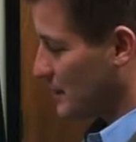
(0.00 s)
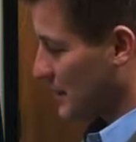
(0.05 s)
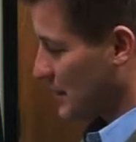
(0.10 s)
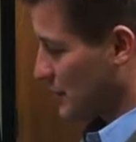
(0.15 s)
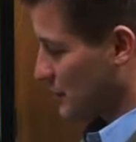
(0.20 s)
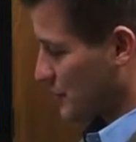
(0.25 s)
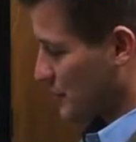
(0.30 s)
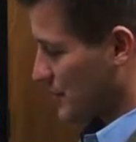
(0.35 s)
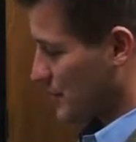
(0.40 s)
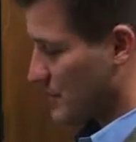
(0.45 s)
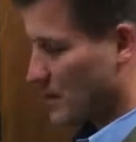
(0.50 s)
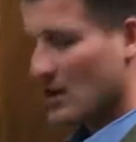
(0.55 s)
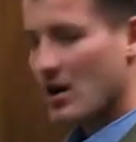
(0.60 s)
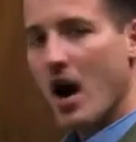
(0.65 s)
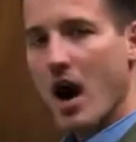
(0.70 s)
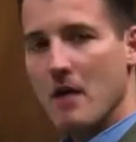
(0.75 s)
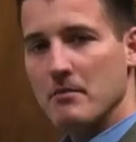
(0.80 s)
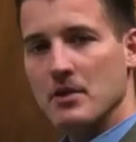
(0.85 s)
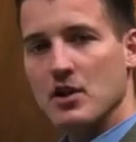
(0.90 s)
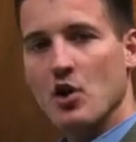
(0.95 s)
These are some of the
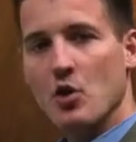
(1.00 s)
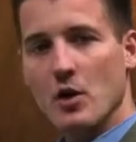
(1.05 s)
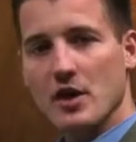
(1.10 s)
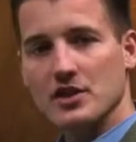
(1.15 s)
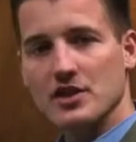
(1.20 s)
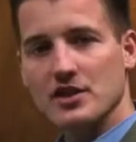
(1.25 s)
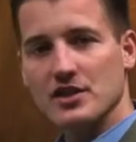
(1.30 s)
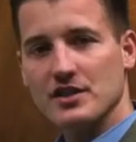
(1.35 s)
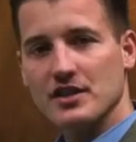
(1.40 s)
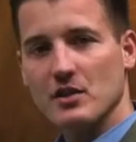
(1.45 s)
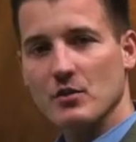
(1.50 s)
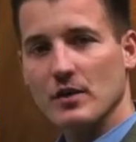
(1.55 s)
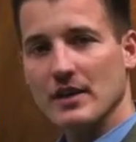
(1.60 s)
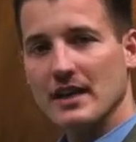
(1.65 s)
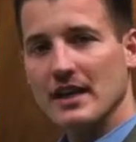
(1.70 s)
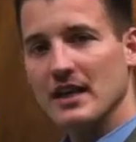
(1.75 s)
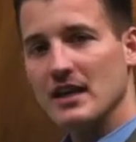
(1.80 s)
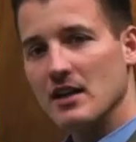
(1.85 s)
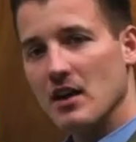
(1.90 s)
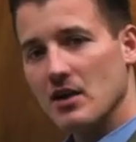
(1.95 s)
common questions that
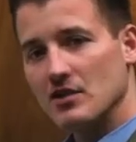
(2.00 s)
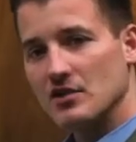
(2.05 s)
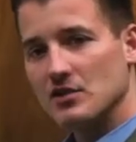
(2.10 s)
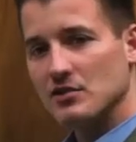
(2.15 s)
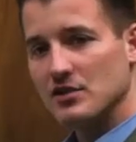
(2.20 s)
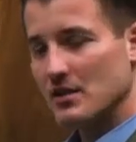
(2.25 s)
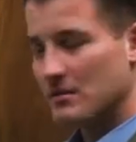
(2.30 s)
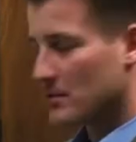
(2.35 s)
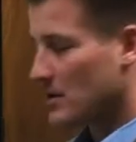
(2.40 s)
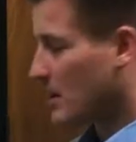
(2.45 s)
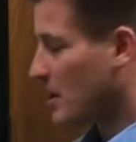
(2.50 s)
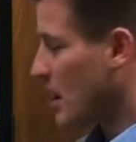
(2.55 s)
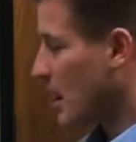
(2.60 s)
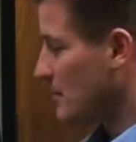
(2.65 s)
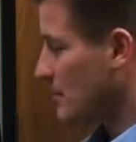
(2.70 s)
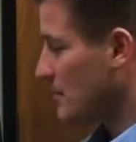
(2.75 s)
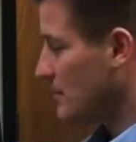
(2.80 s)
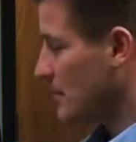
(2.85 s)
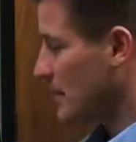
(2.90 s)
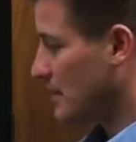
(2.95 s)
we get, also some of the
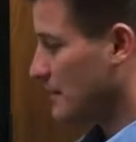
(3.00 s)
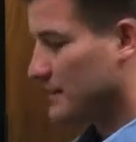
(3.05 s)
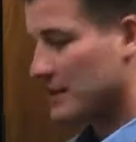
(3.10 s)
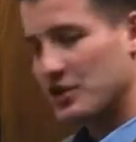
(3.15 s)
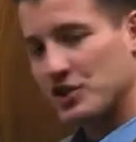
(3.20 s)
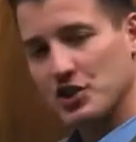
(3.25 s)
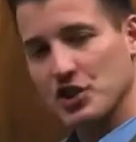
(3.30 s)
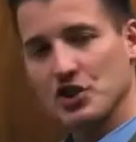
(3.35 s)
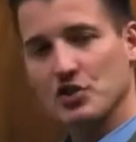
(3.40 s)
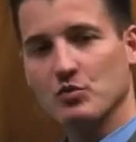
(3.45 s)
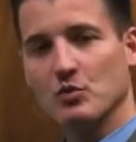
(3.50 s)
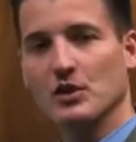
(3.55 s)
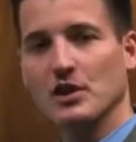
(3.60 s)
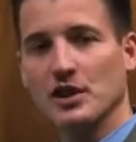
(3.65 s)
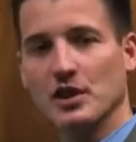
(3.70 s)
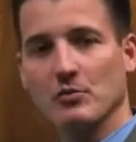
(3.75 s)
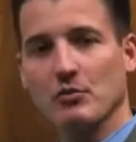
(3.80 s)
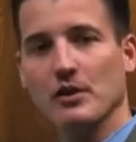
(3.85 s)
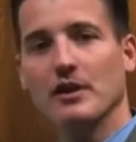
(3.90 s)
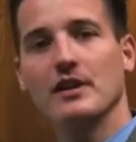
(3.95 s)
common benefits. Just
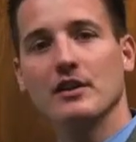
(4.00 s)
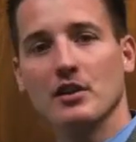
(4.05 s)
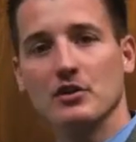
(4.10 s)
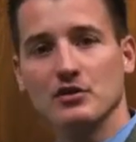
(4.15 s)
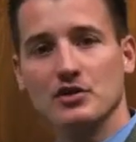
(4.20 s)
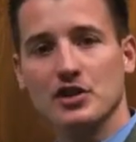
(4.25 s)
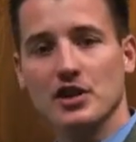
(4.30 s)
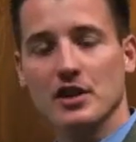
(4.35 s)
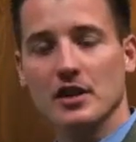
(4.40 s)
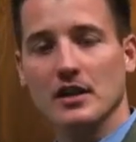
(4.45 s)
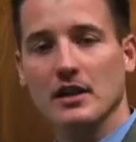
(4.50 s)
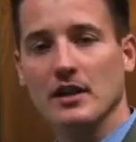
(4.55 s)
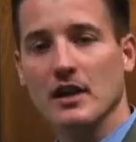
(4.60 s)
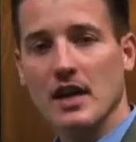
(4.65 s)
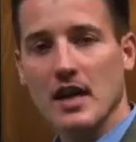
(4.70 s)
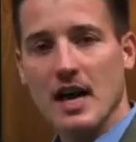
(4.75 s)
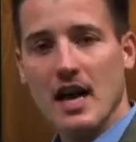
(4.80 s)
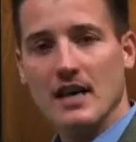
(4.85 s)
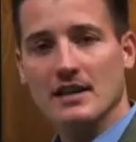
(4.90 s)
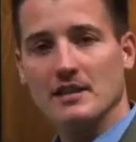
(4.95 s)
wanted to bring those to you
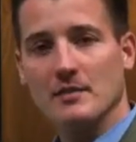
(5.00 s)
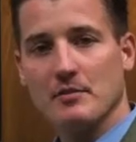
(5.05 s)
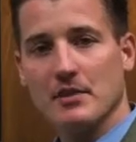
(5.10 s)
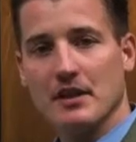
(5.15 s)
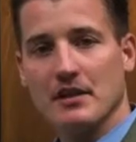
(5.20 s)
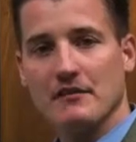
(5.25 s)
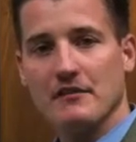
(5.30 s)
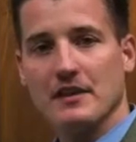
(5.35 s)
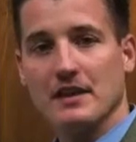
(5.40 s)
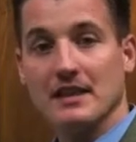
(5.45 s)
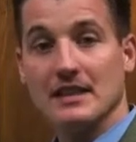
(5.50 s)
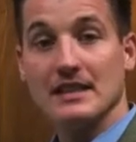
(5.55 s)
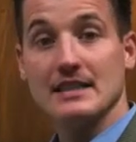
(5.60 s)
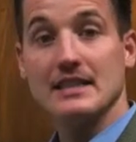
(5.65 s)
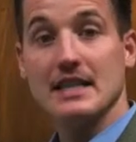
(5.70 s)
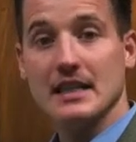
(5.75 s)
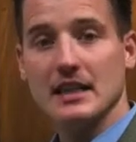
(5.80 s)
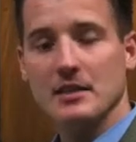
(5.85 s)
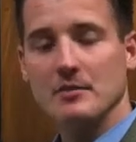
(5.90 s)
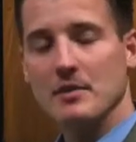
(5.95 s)
as a benefit and
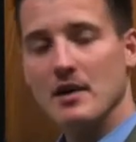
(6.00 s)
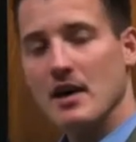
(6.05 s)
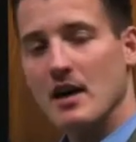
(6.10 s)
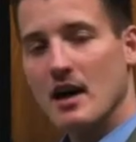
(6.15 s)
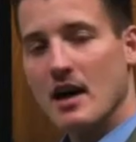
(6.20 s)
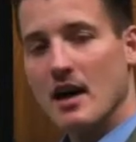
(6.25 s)
a tip.